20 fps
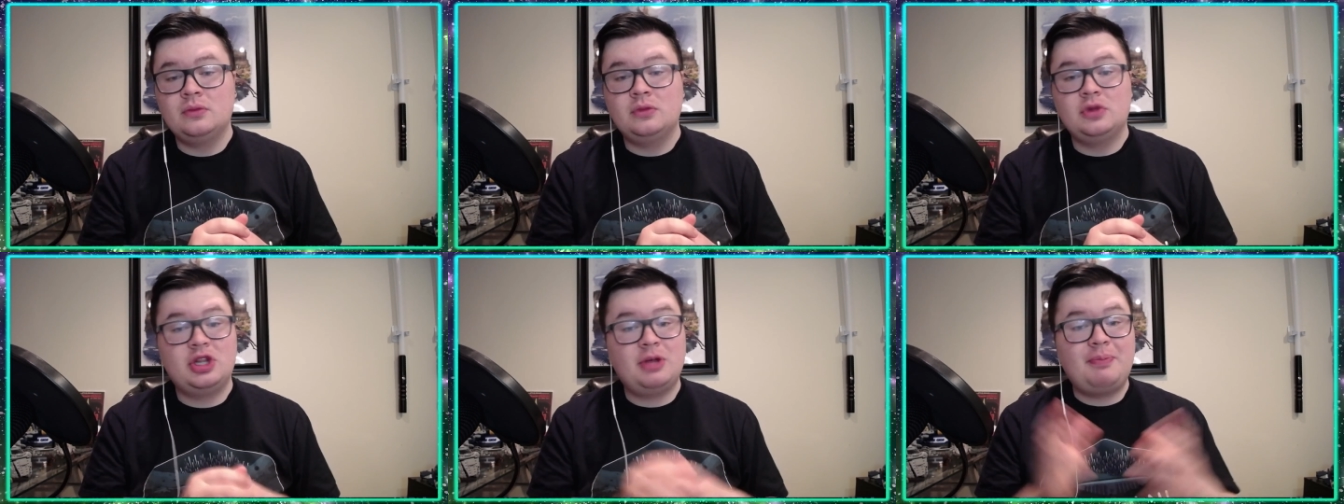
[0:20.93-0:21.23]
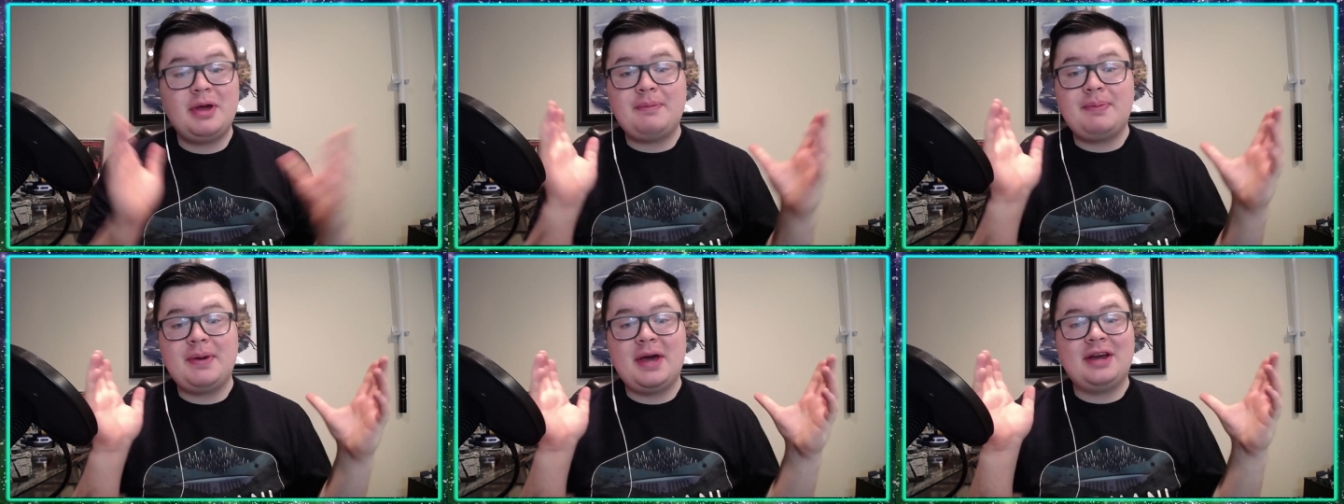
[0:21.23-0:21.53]
The
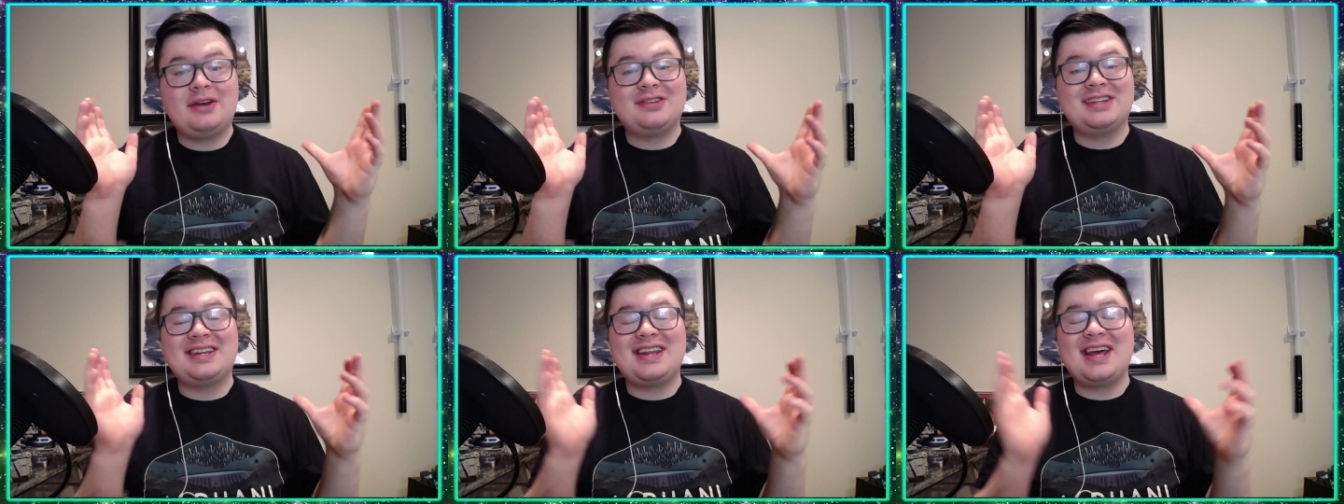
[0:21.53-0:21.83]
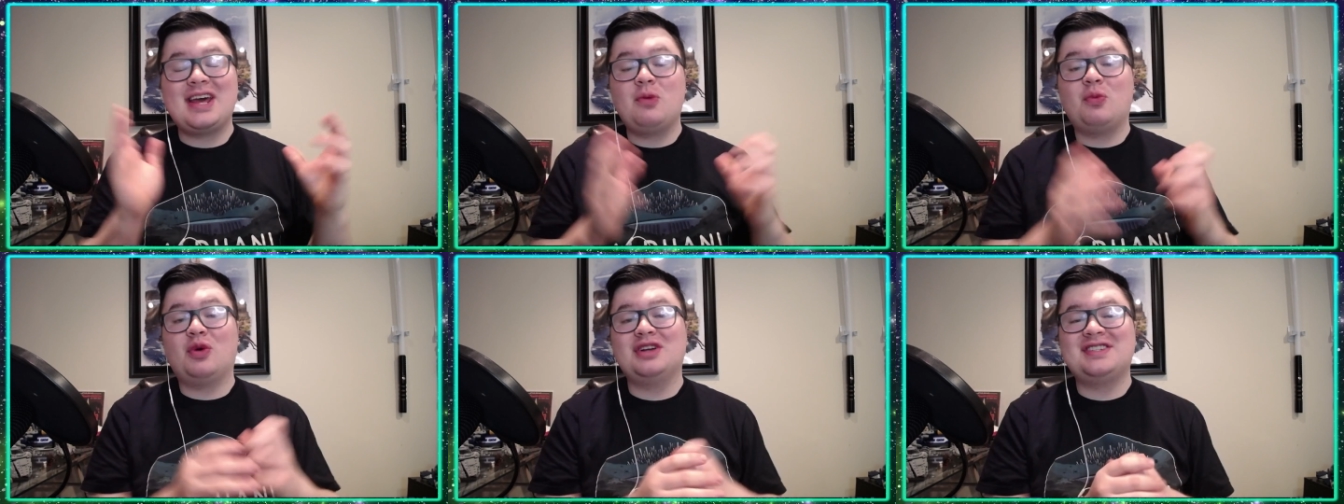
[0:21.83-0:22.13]
big panel of the
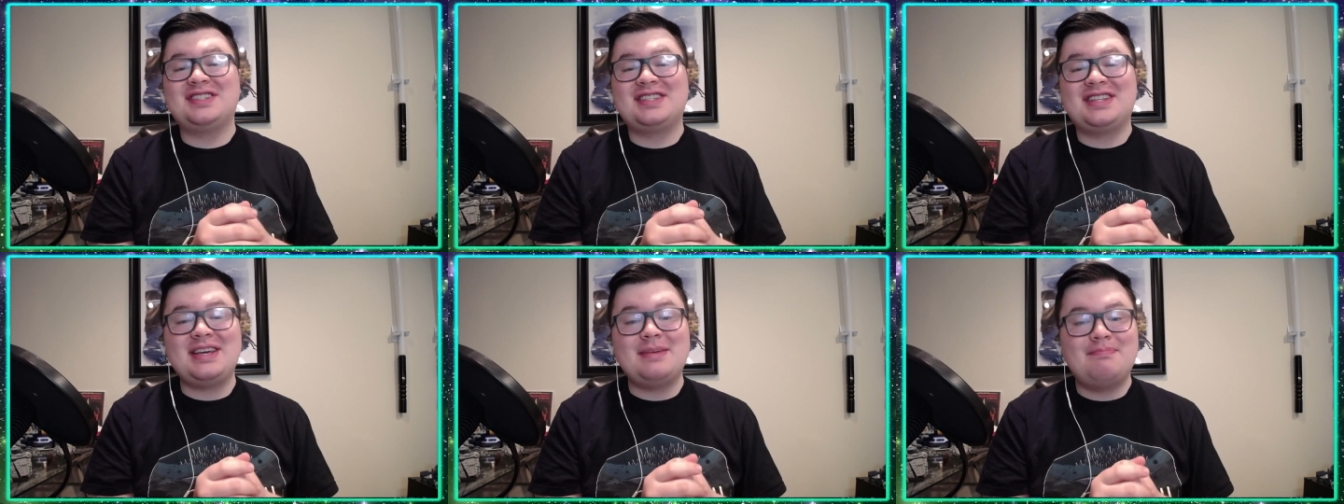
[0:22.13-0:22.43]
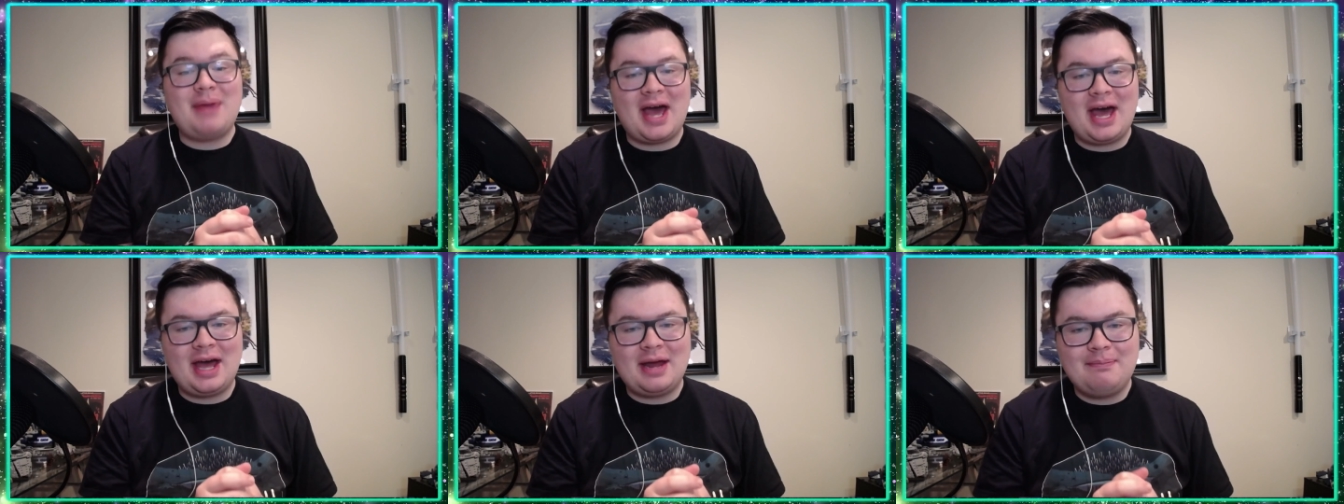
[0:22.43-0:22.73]
day was the
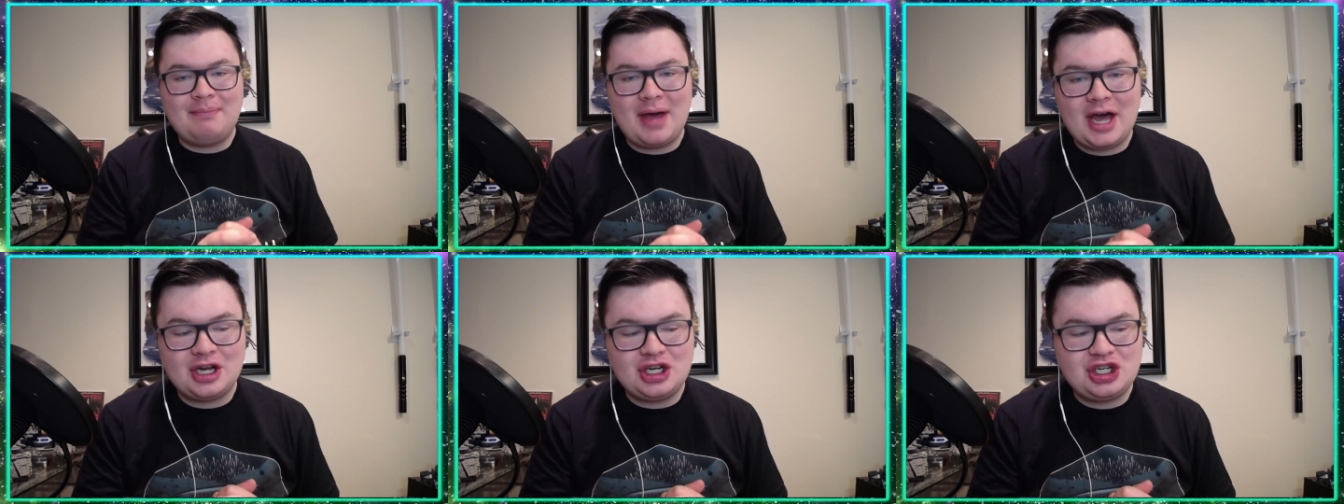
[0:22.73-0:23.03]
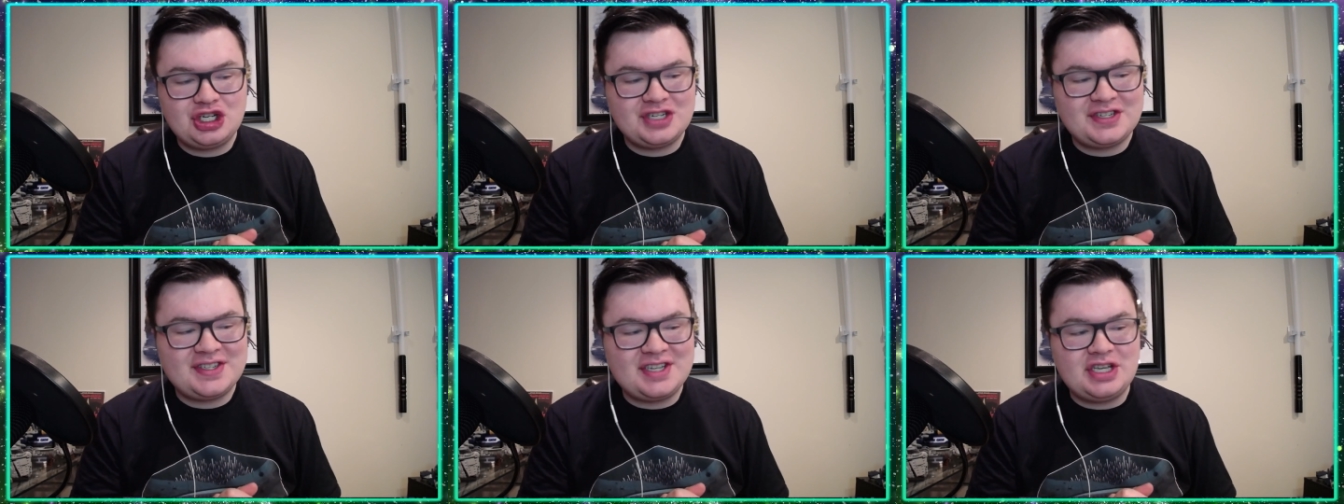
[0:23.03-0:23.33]
Bad
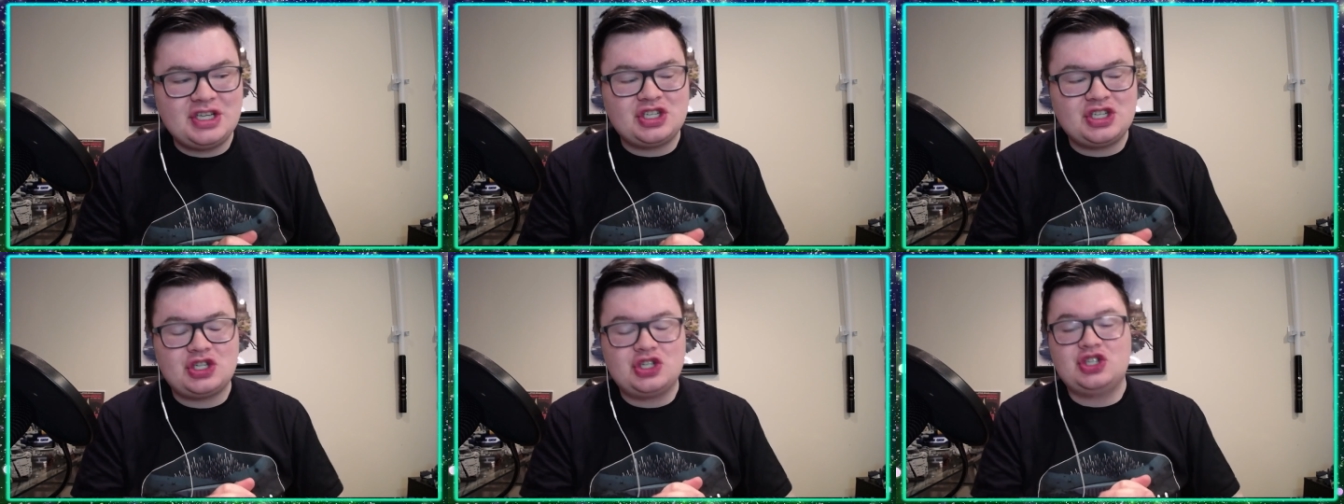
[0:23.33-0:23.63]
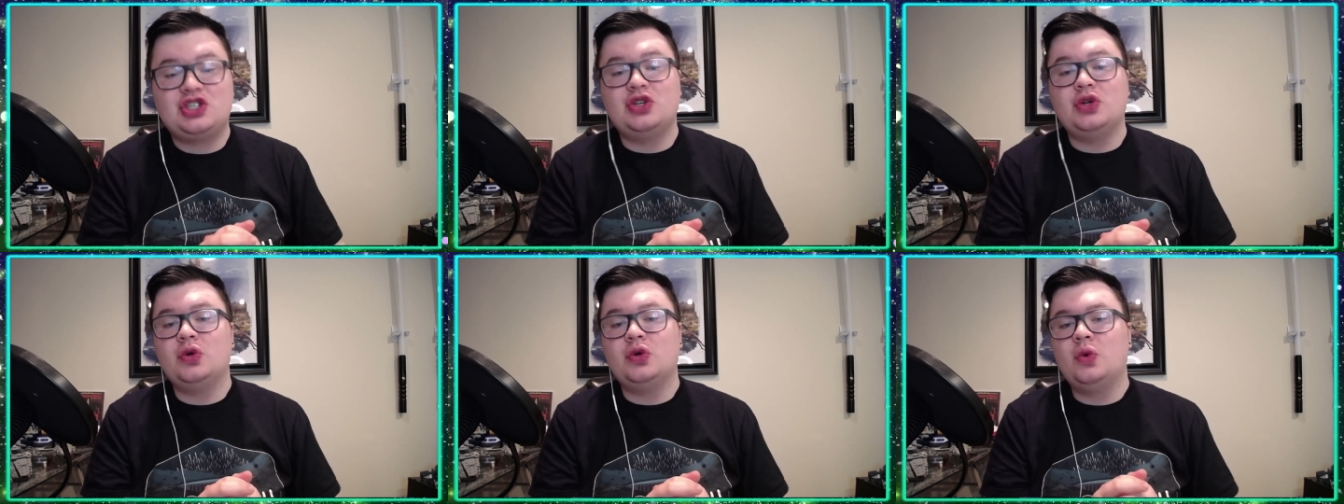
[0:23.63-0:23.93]
Batch Season
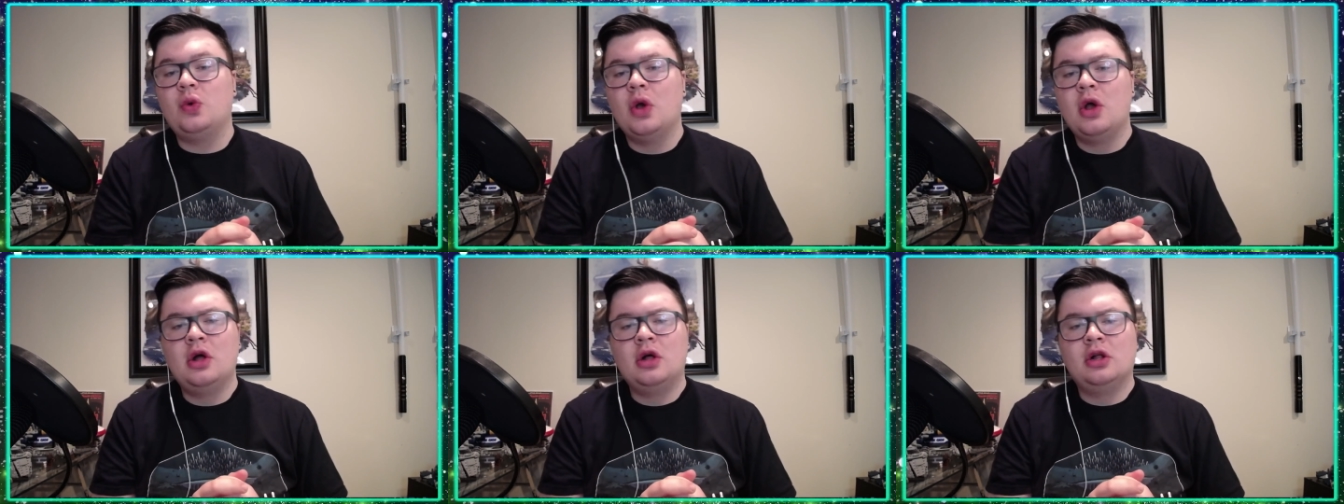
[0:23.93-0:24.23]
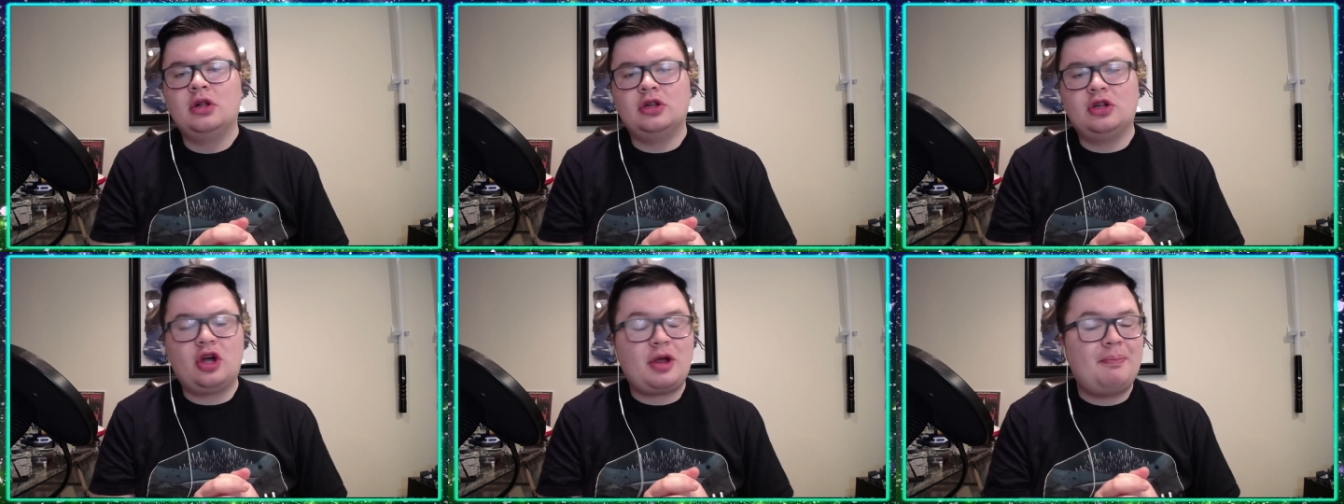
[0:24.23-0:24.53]
2
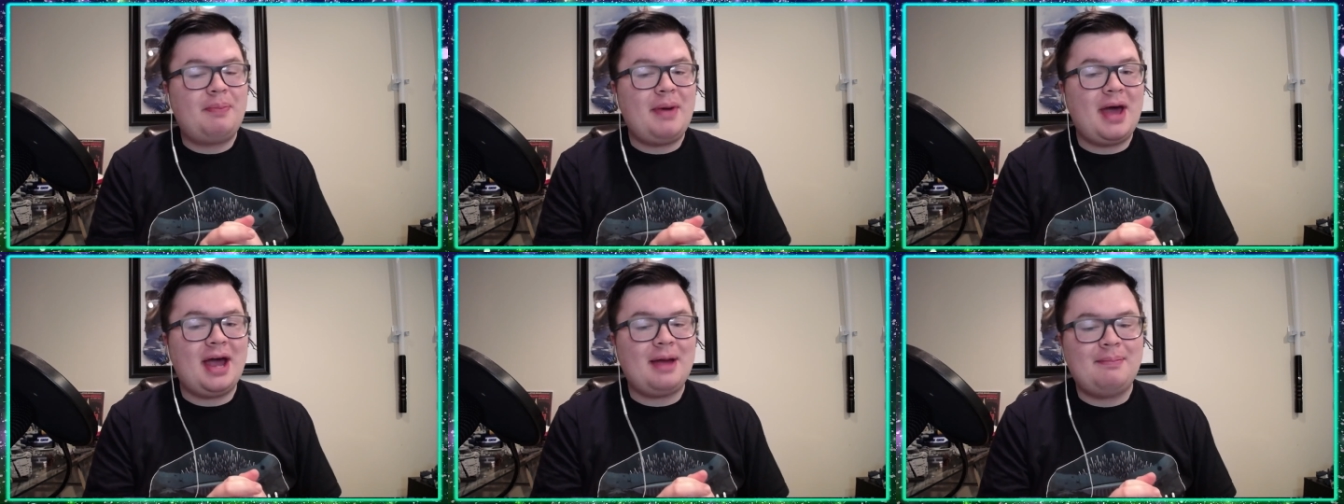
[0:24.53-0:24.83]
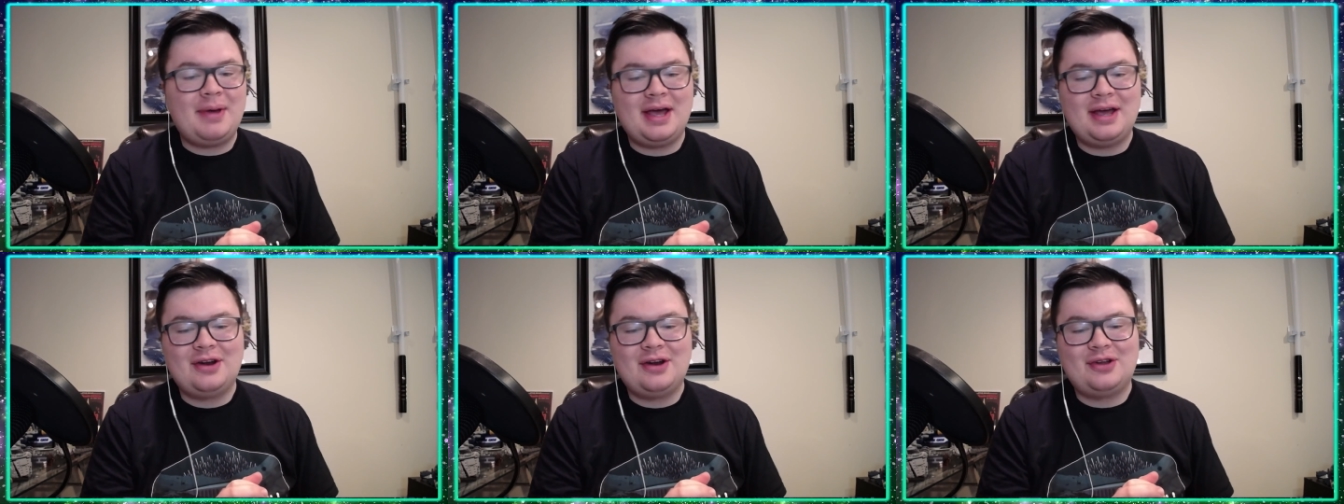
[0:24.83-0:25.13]
look back
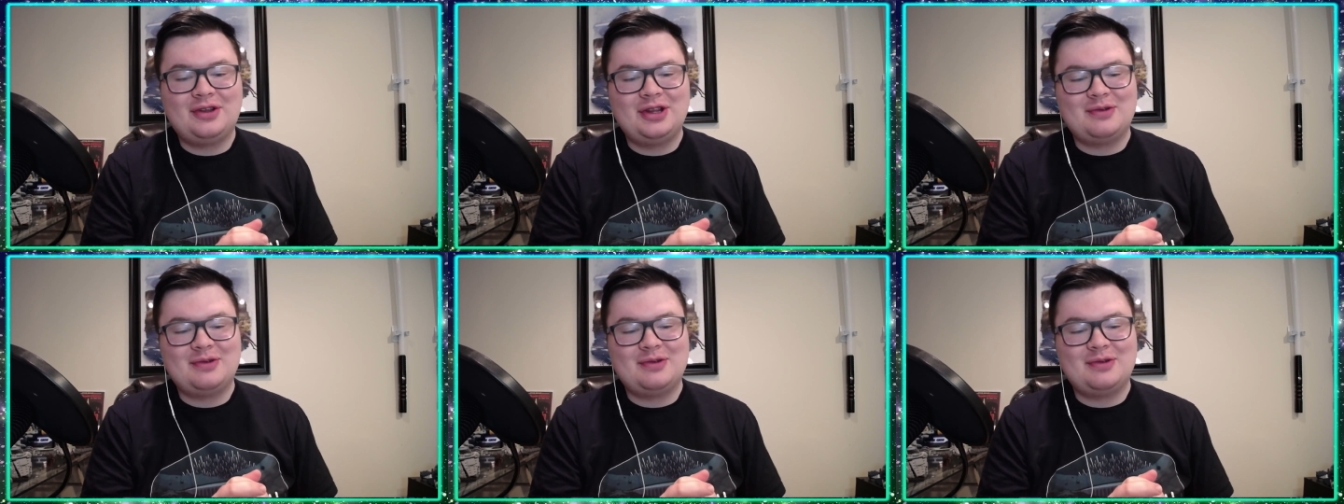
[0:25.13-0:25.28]
panel.